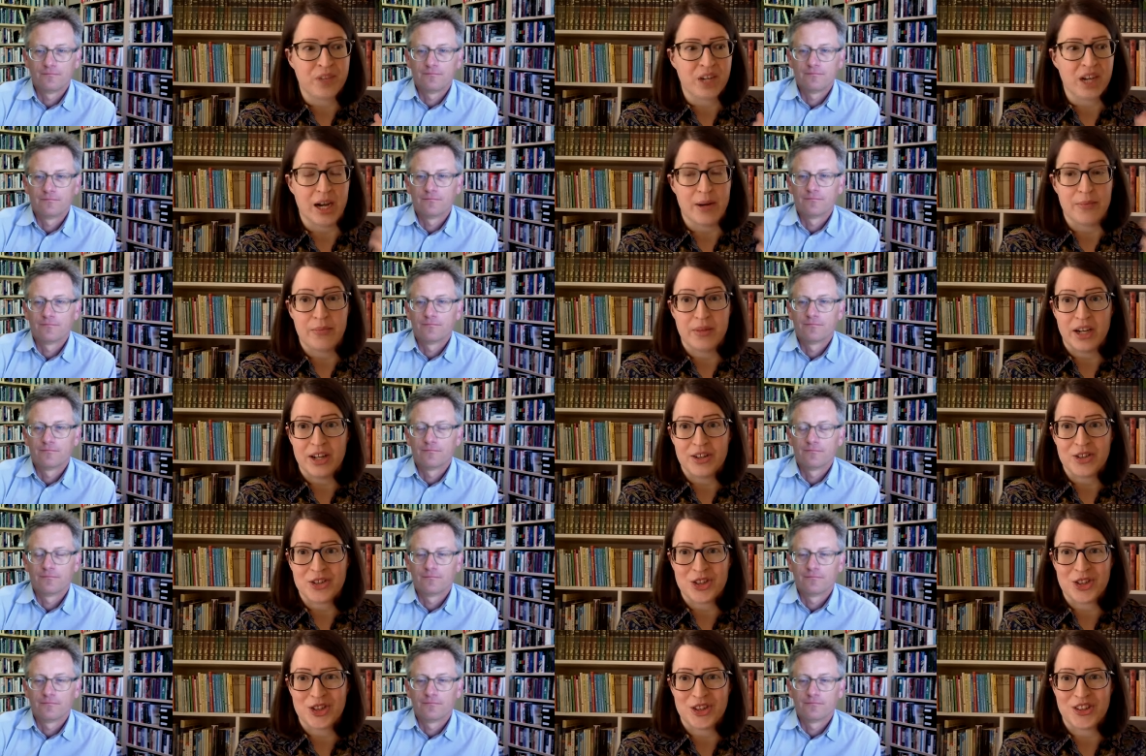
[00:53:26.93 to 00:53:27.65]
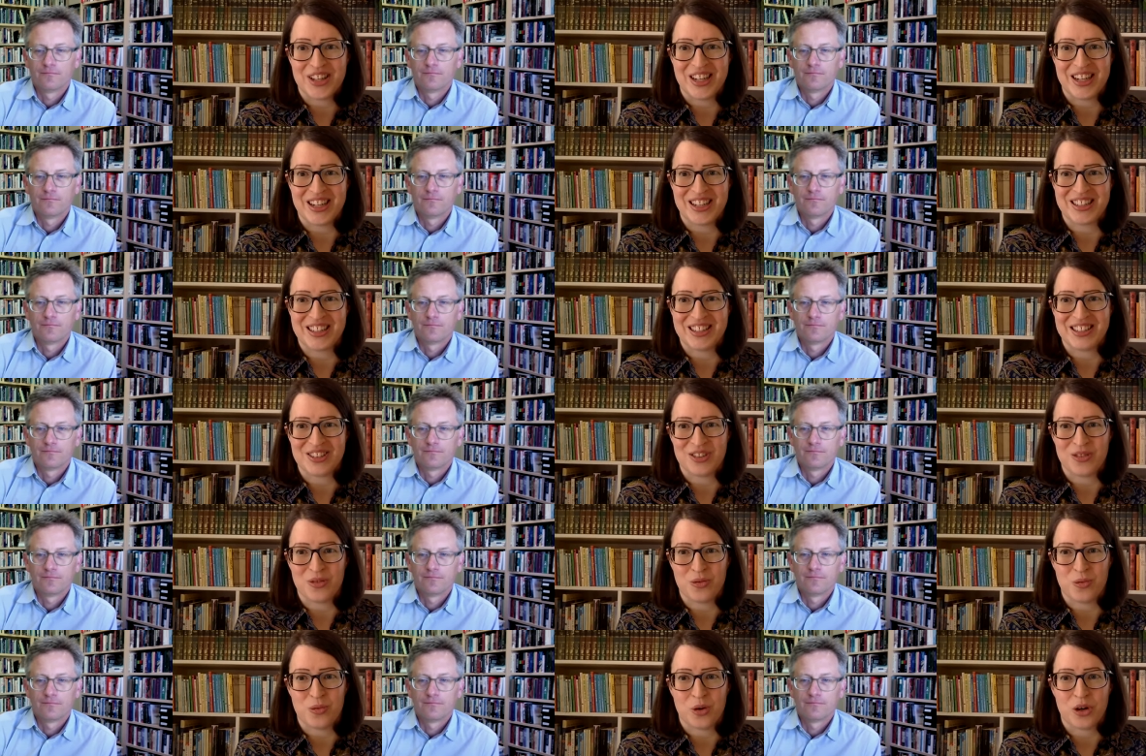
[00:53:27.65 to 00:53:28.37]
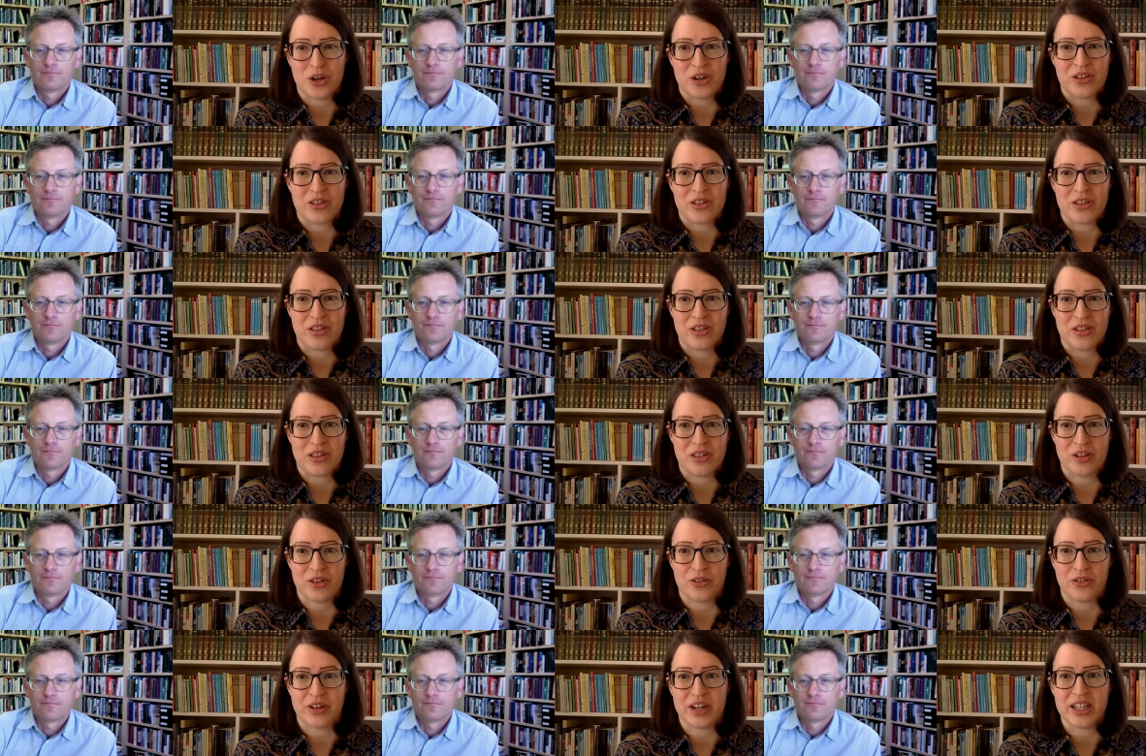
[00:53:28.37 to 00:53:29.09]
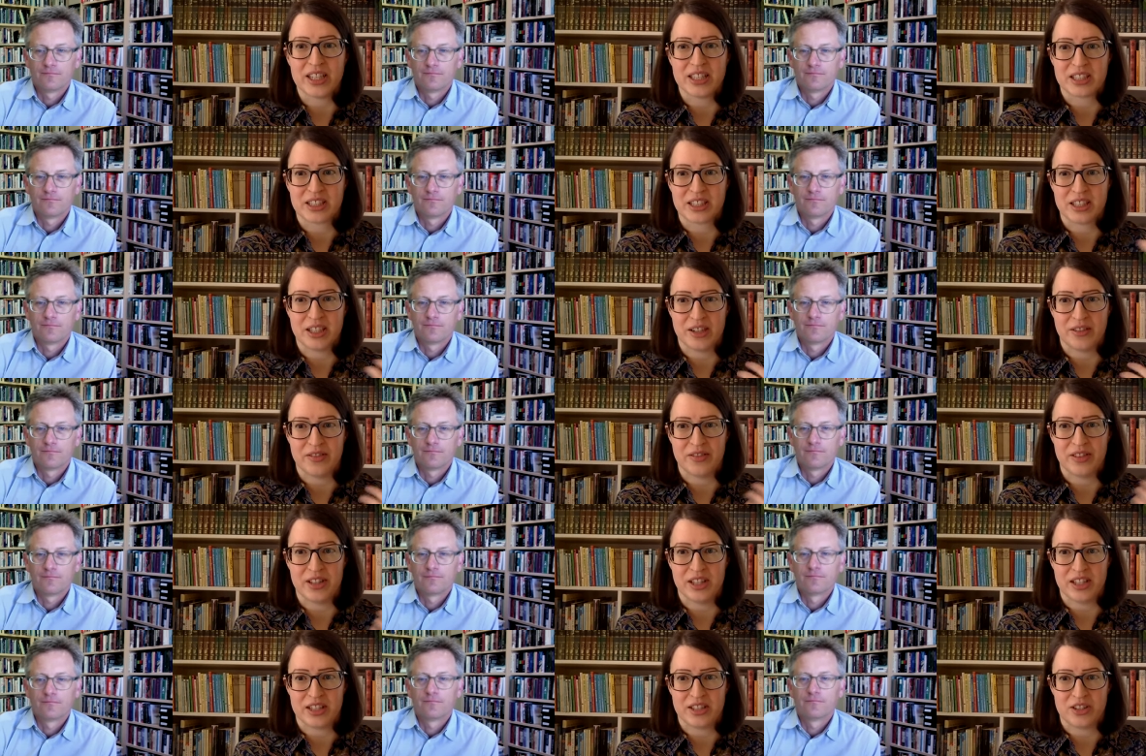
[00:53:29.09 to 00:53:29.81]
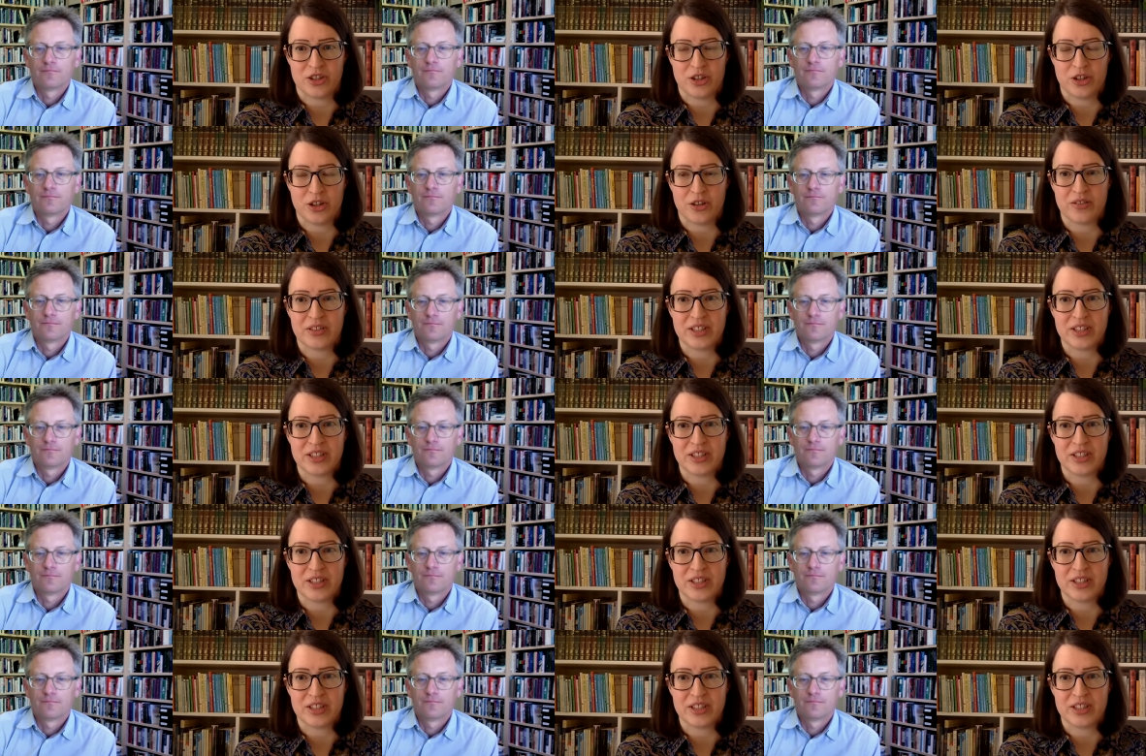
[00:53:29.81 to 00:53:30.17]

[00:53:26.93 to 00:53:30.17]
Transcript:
Speaker 1: I'm not sure that it's worth the risk of this sort of